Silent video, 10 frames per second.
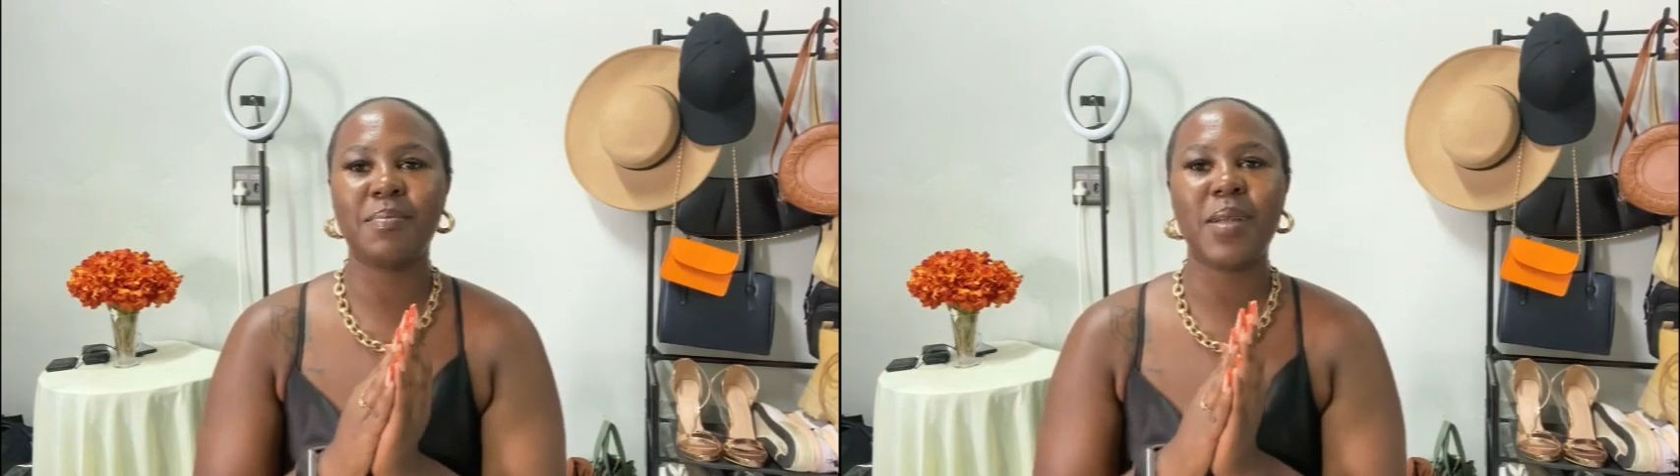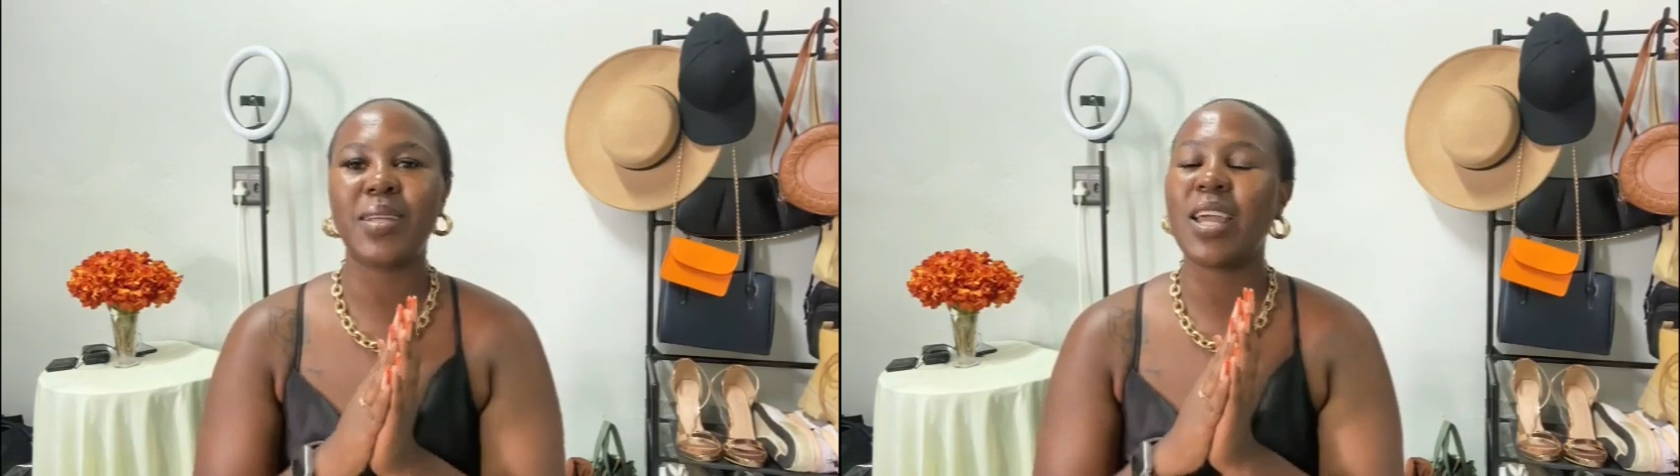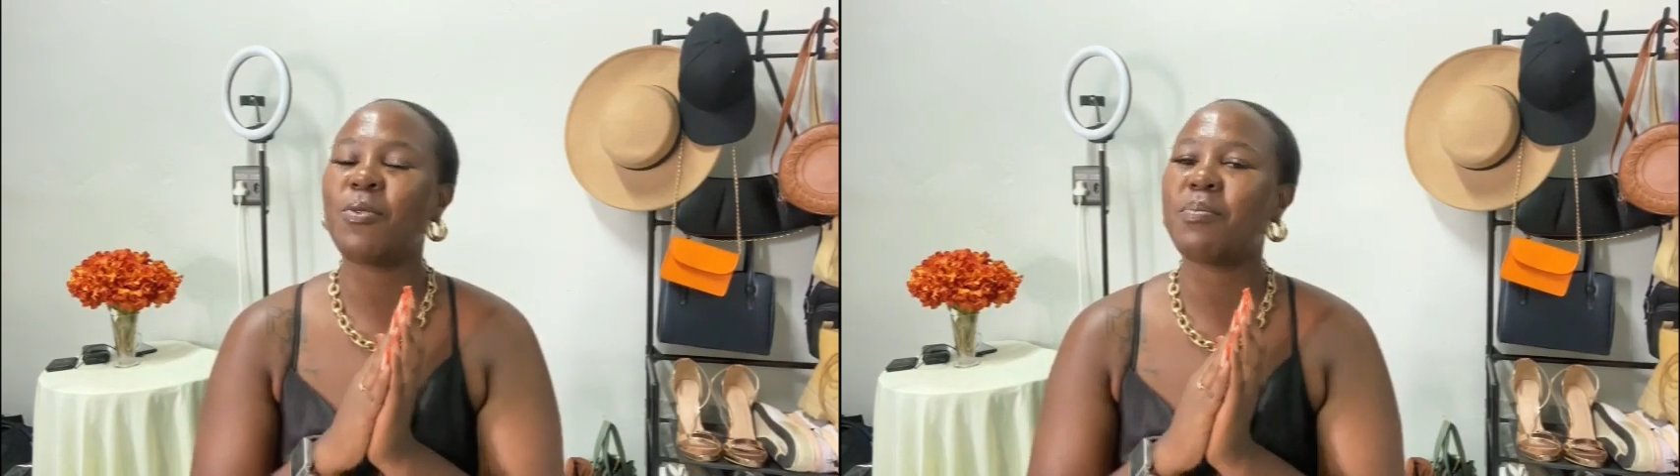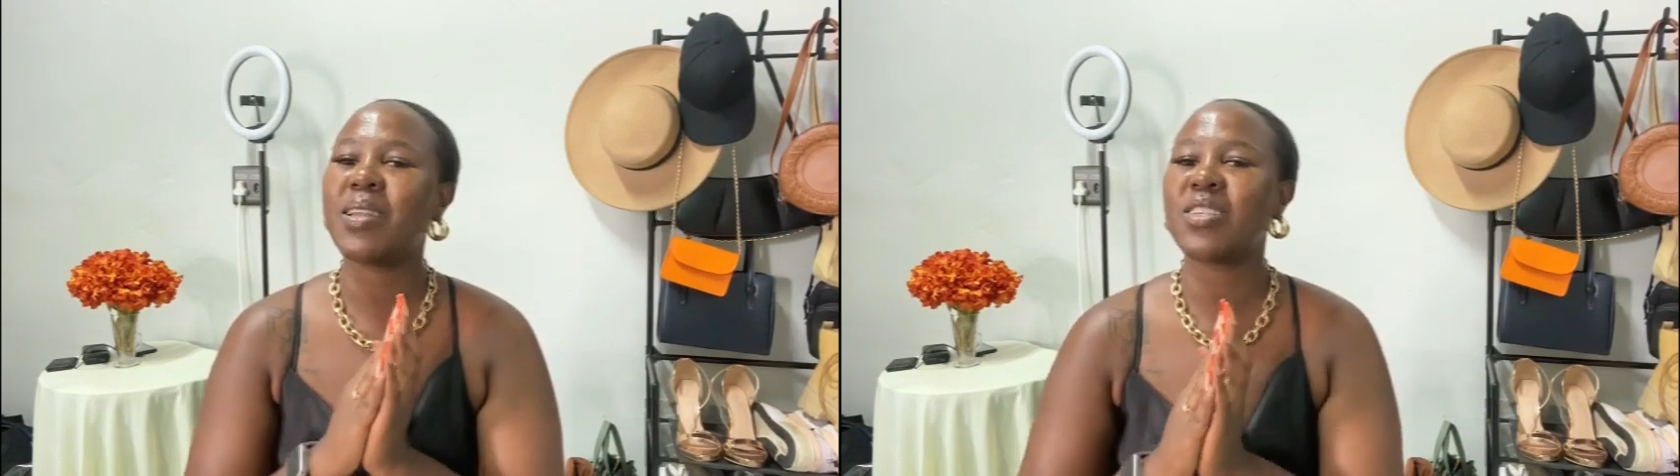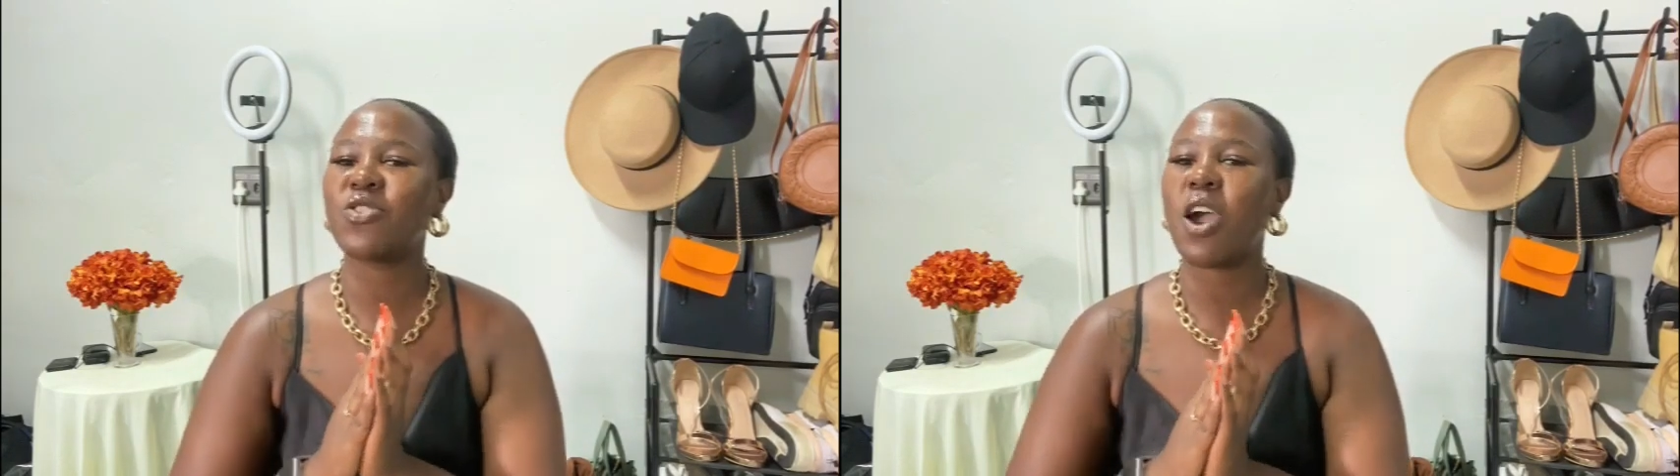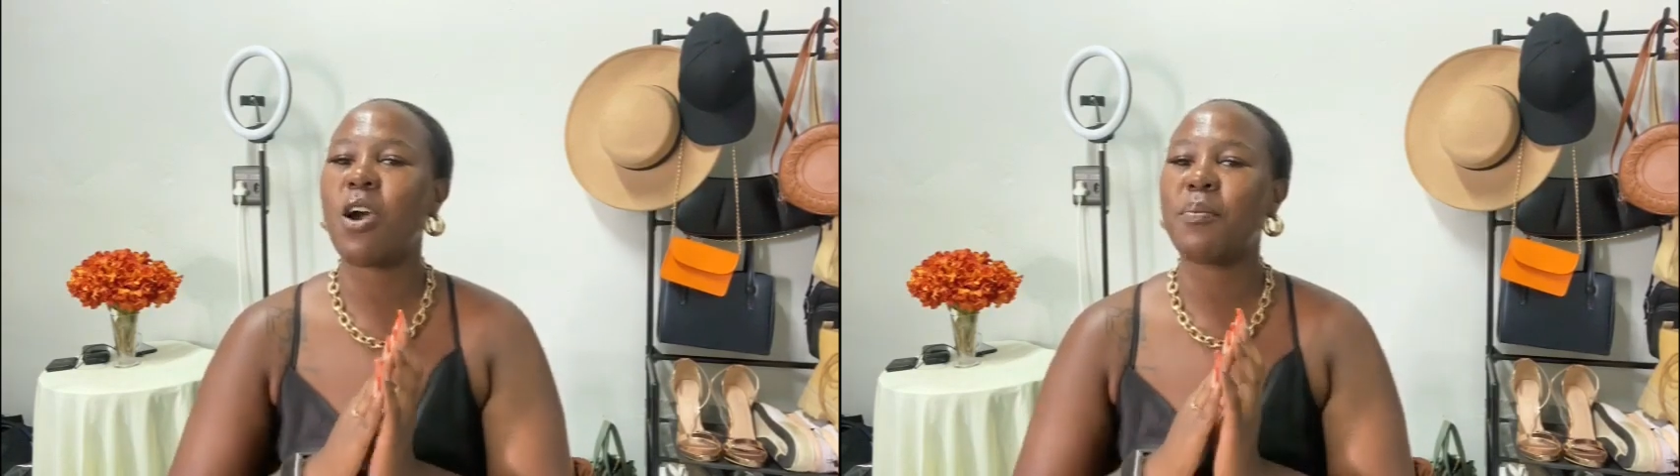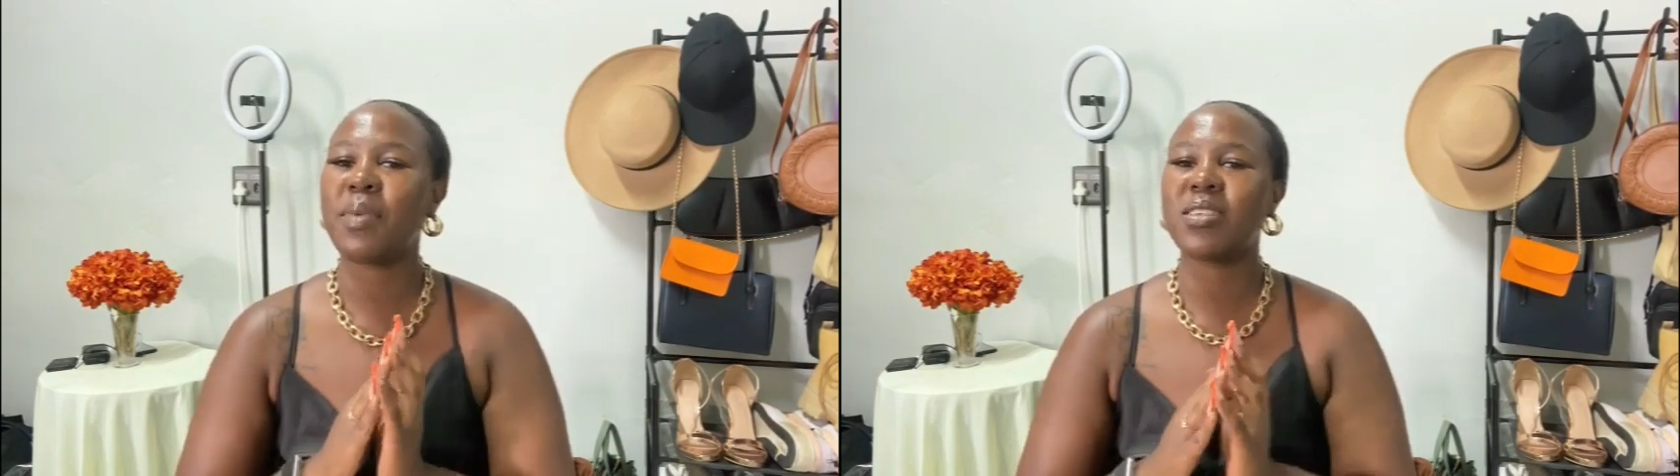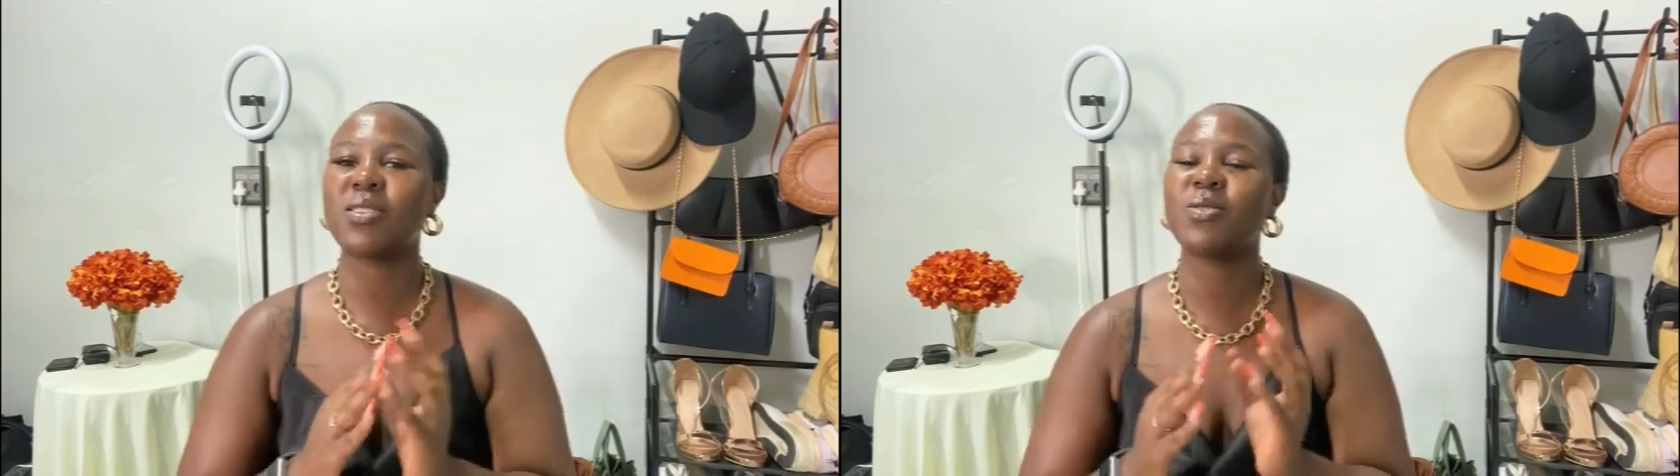but can we please try our
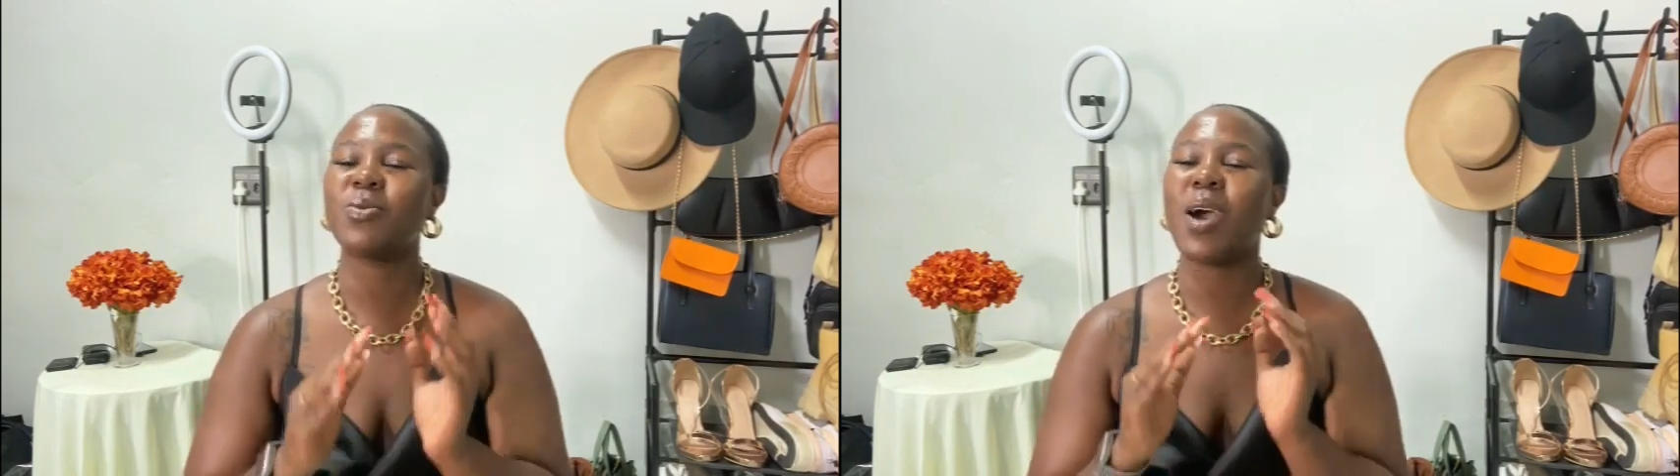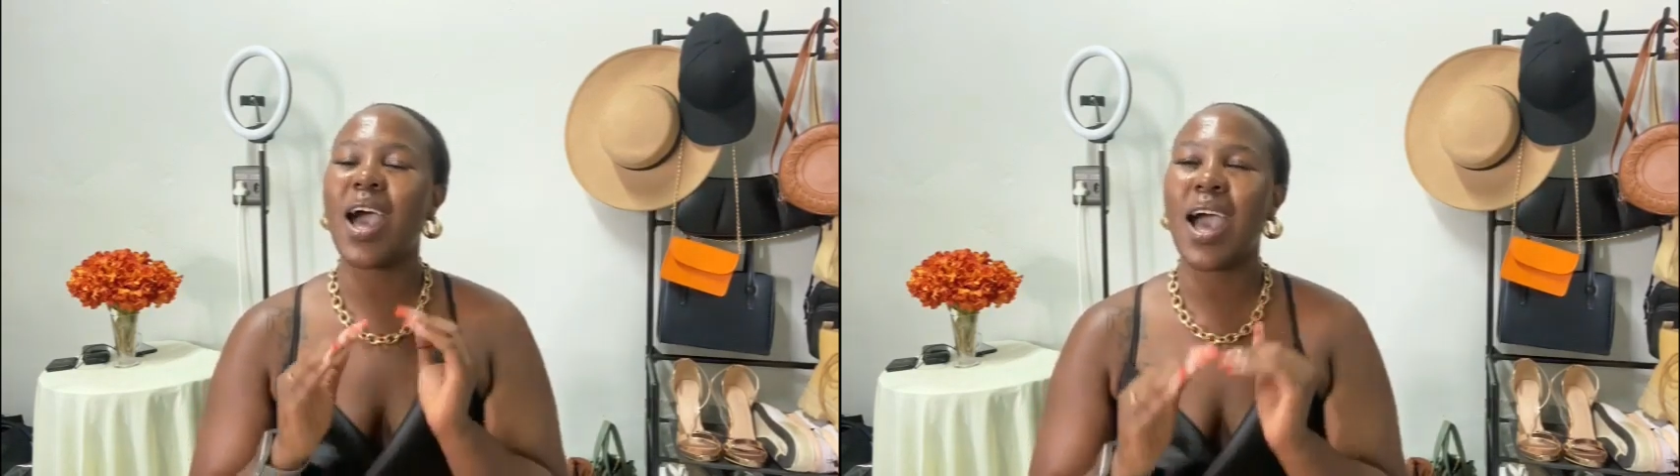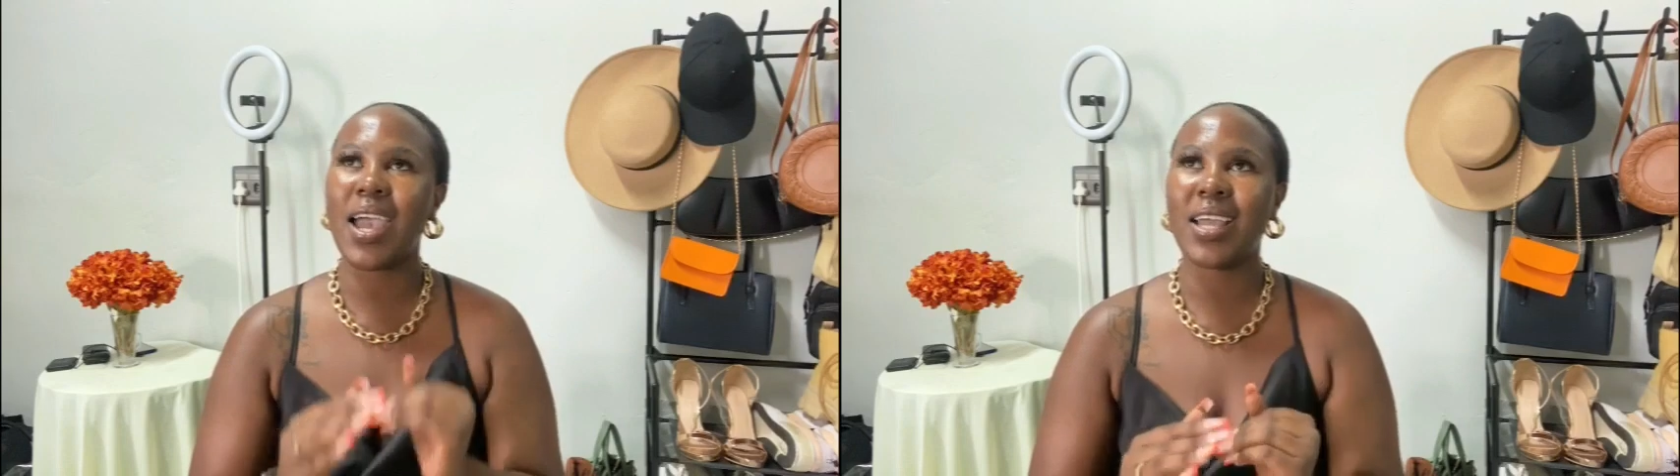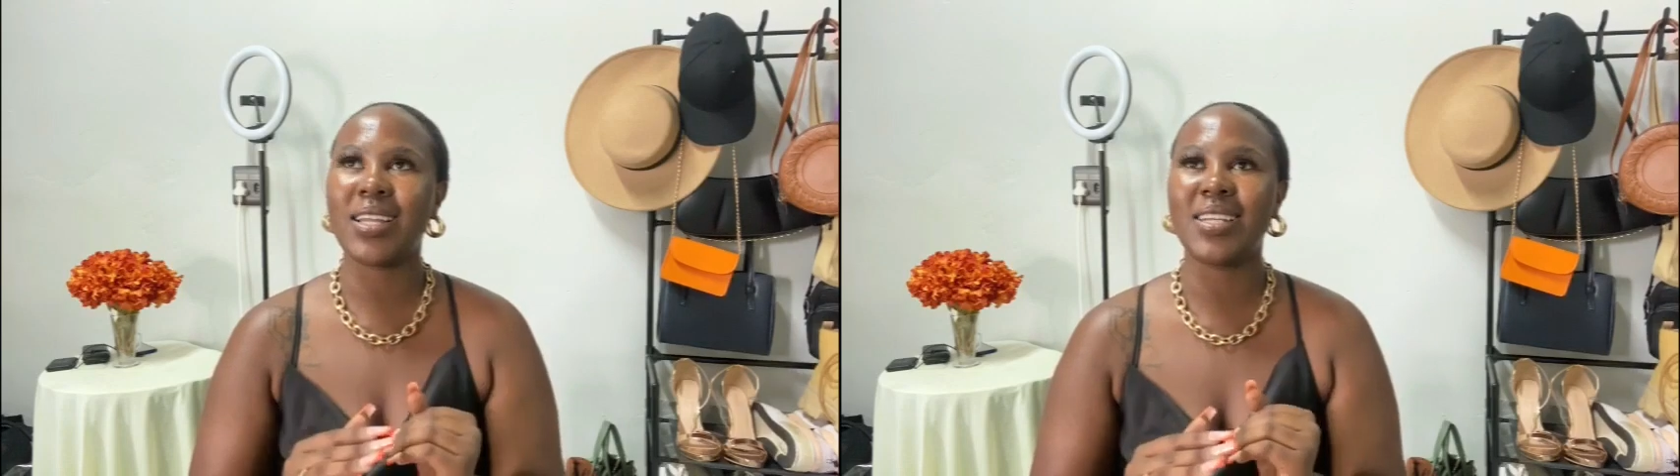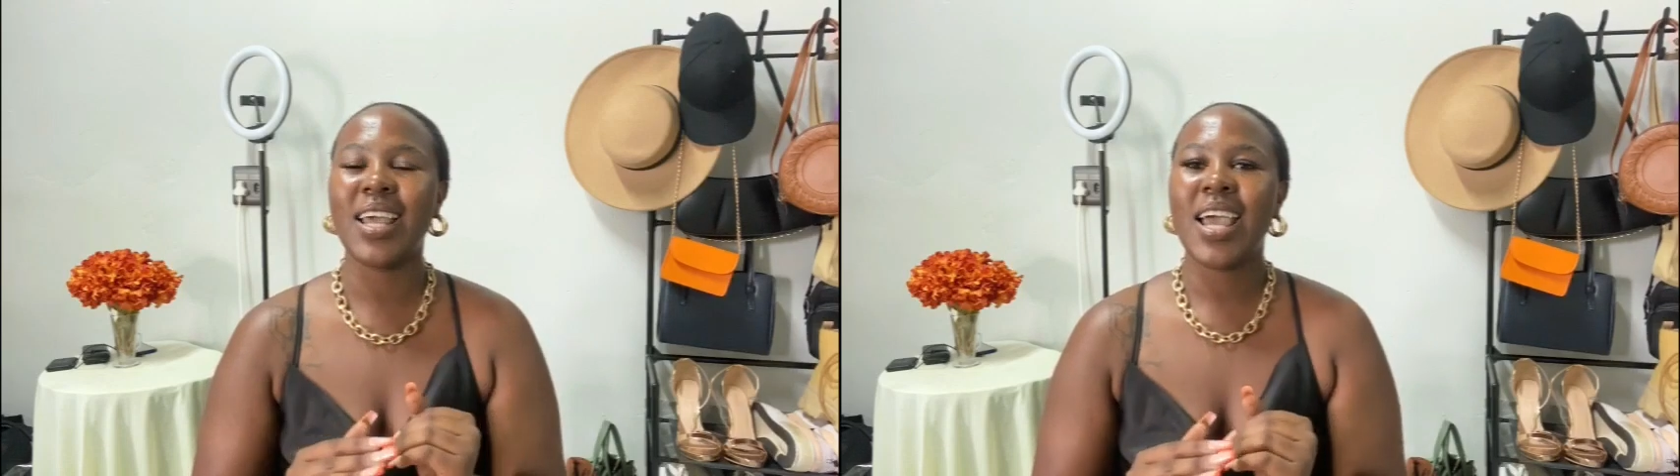best to iron?